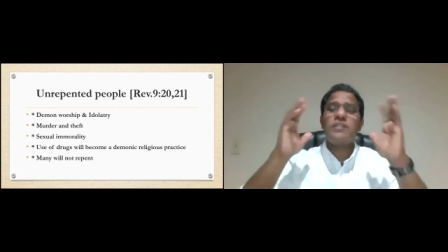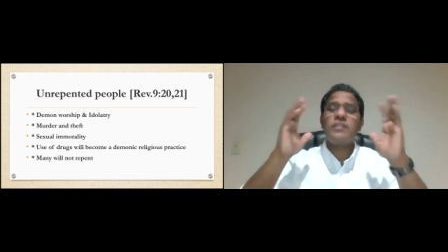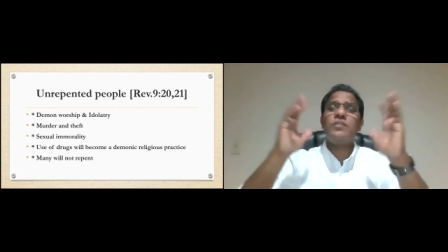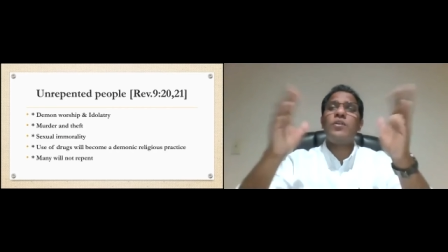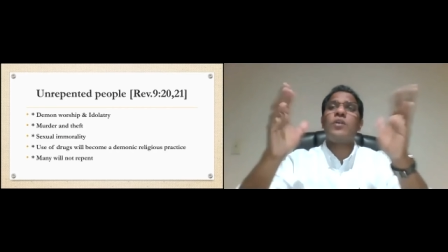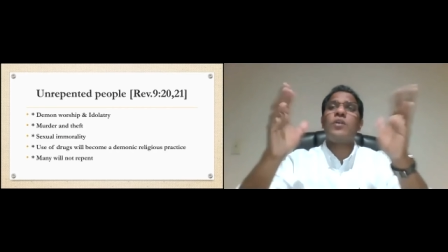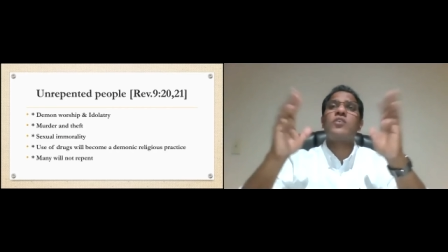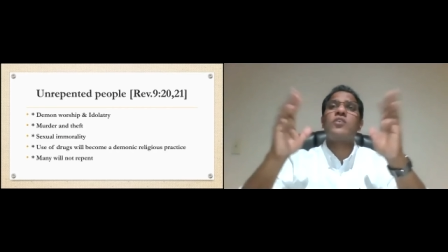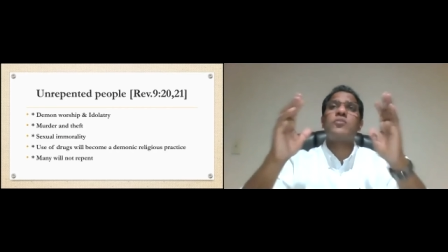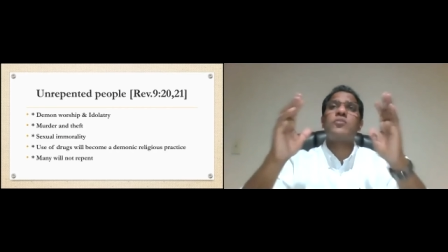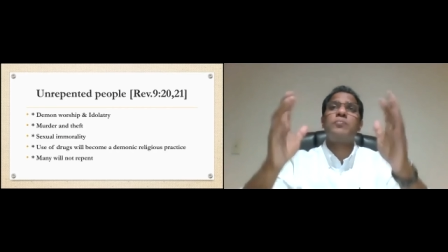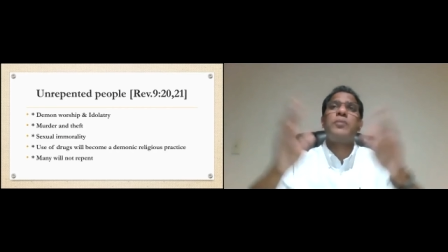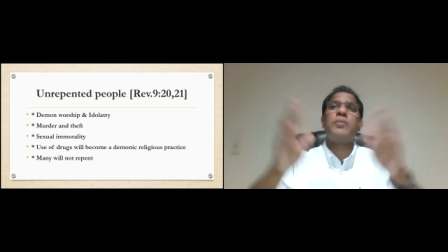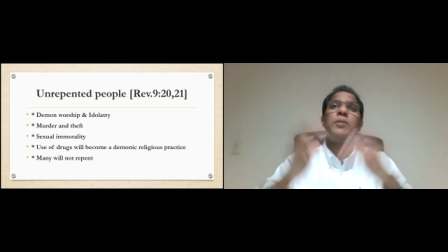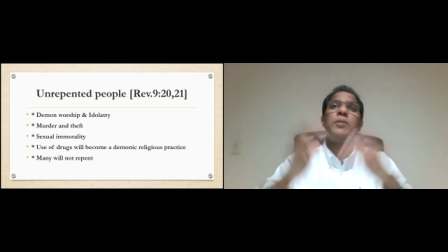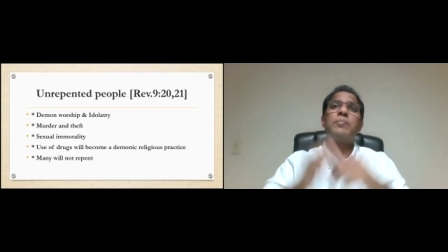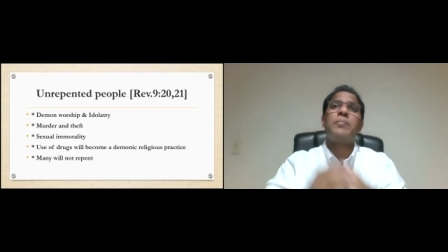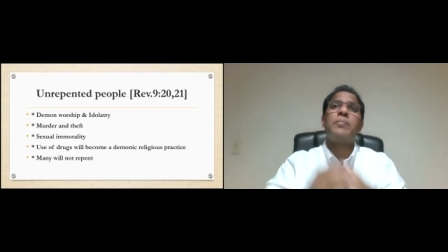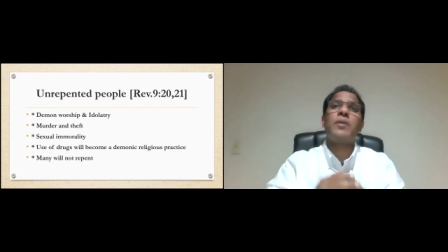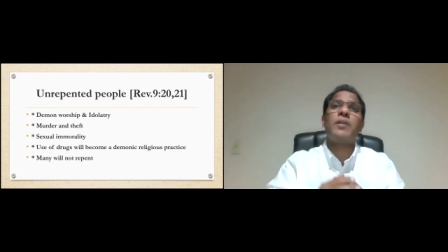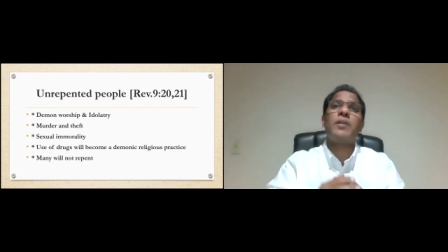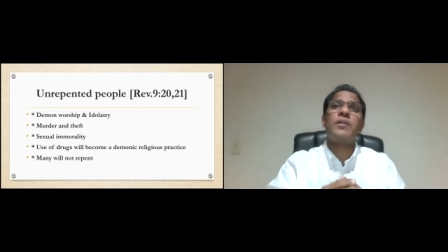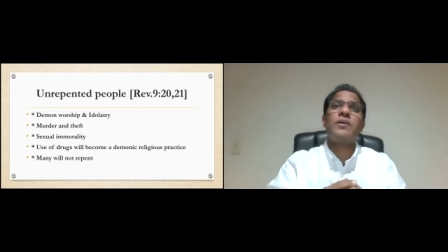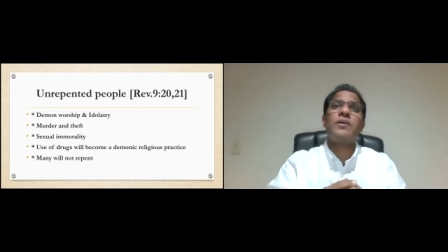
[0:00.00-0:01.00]
those
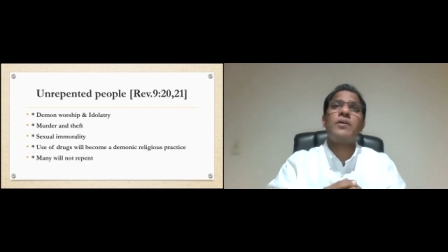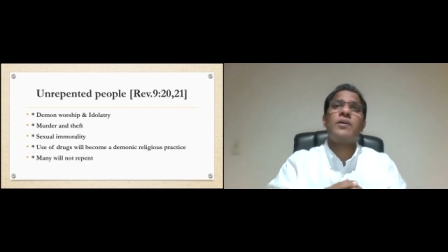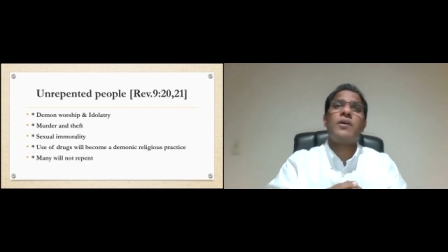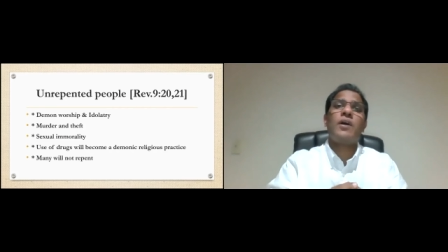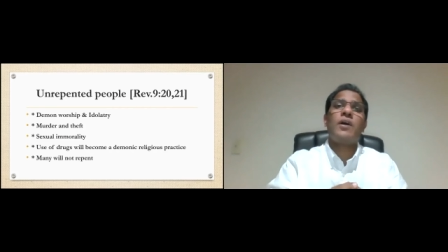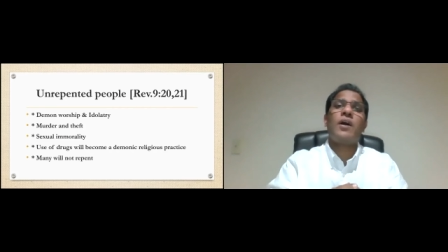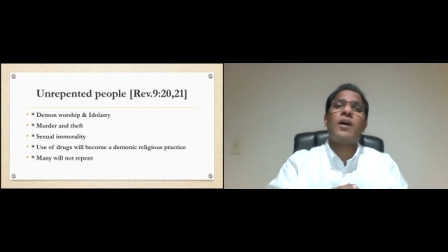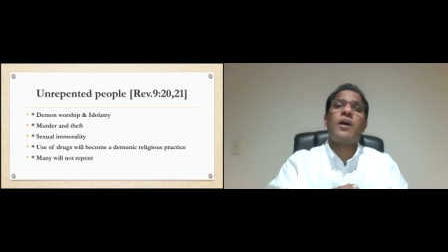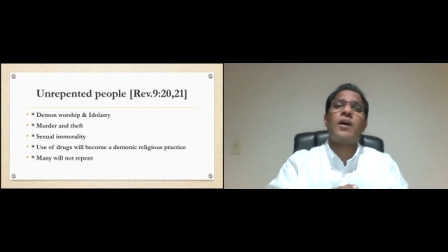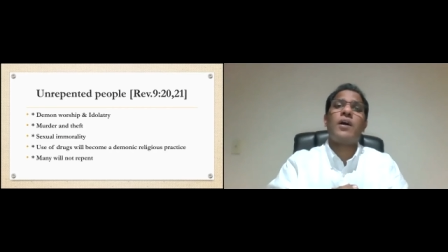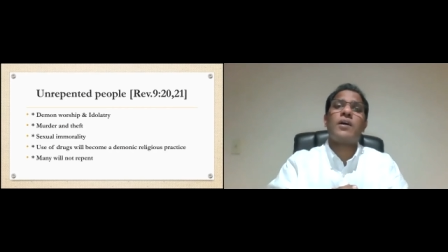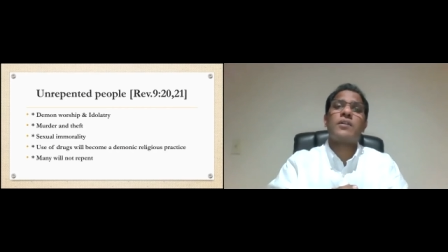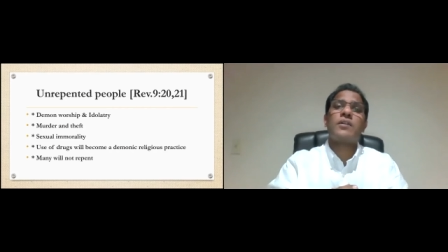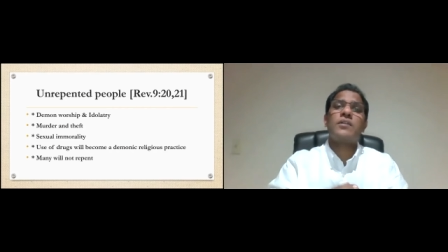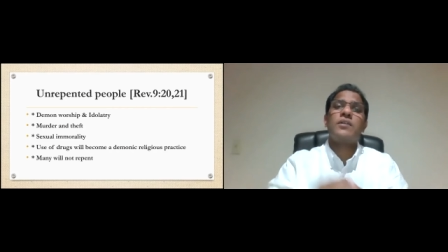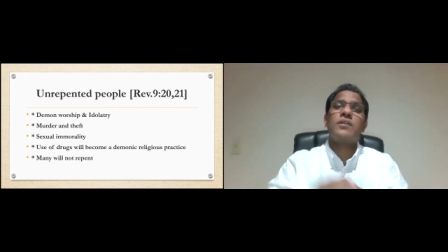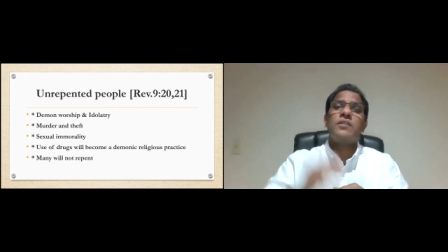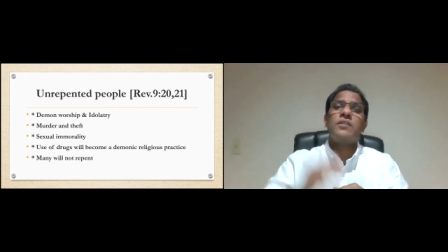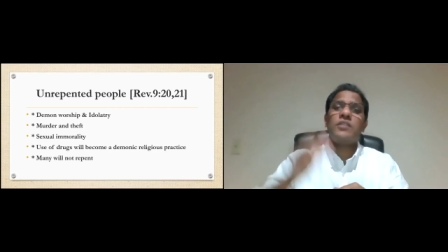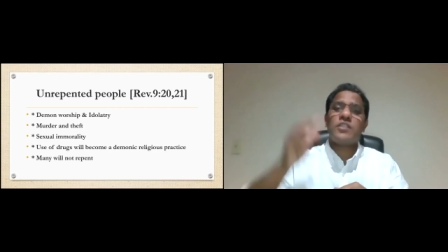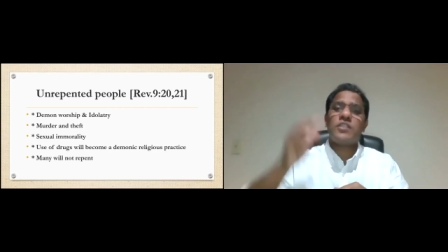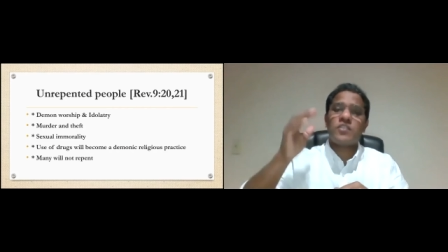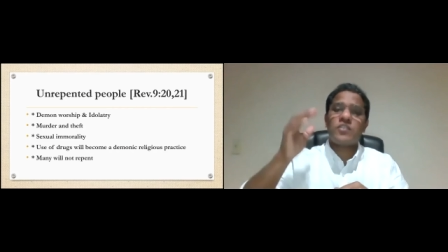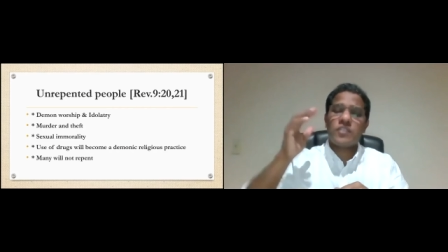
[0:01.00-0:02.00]
people are
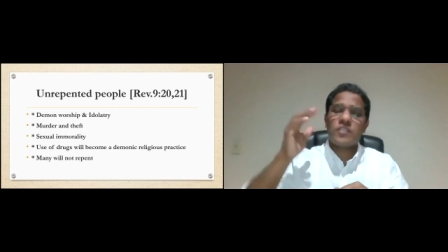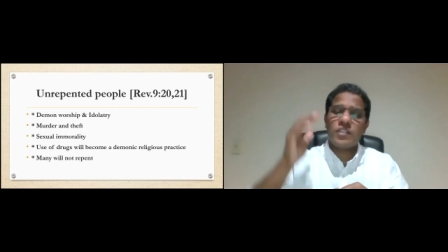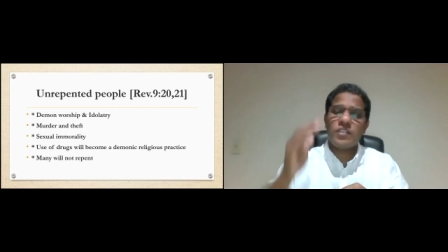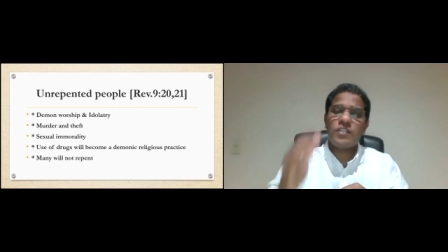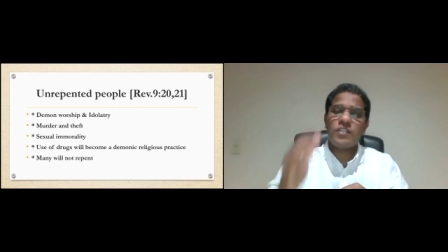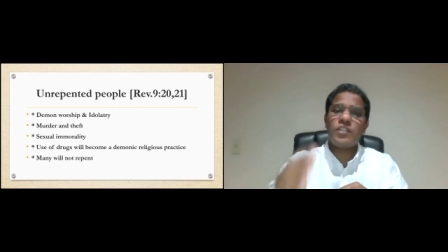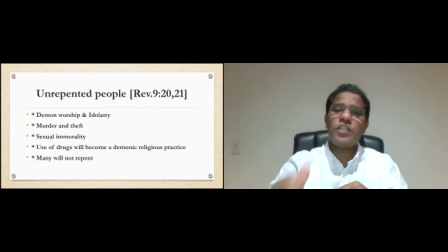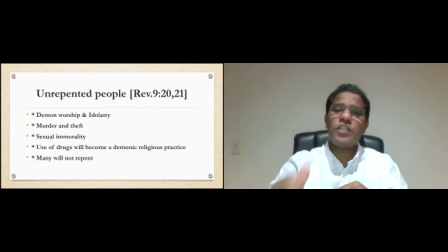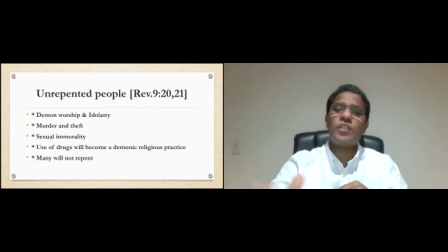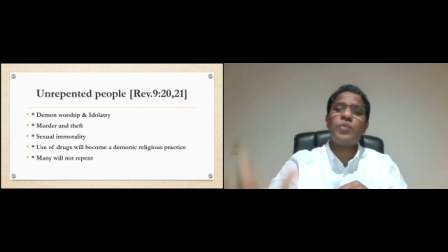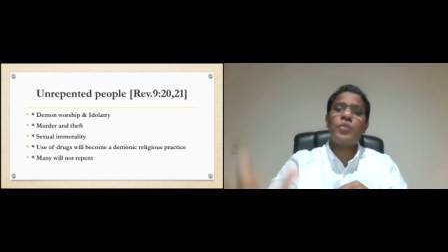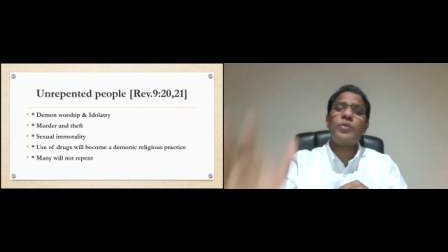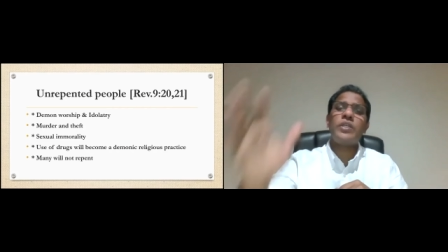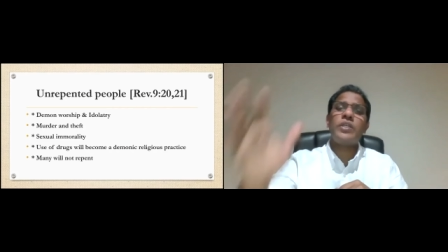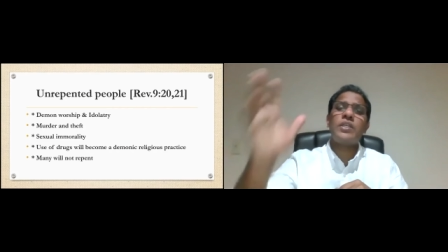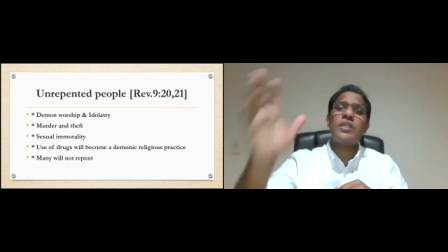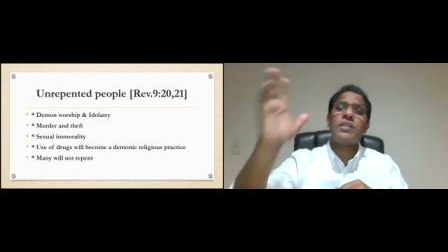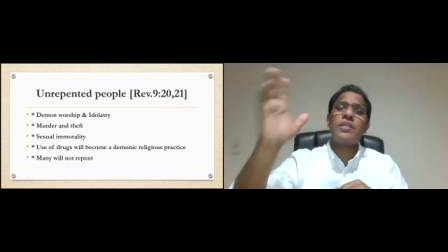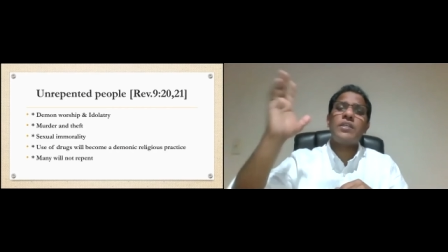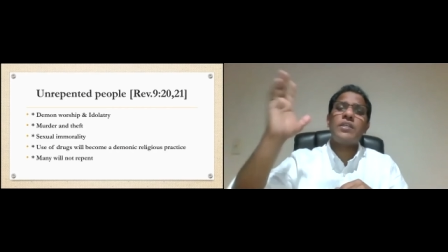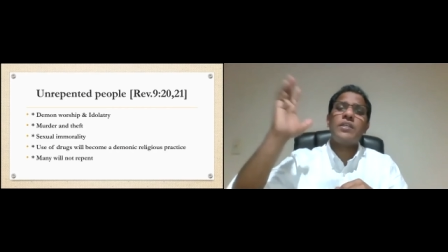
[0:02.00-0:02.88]
just continuing